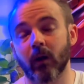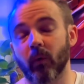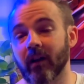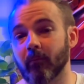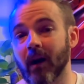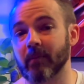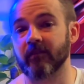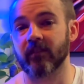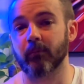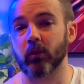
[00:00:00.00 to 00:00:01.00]
where it might be
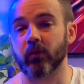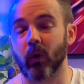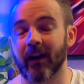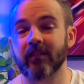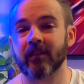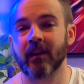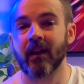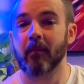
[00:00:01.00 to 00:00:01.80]
visible to us,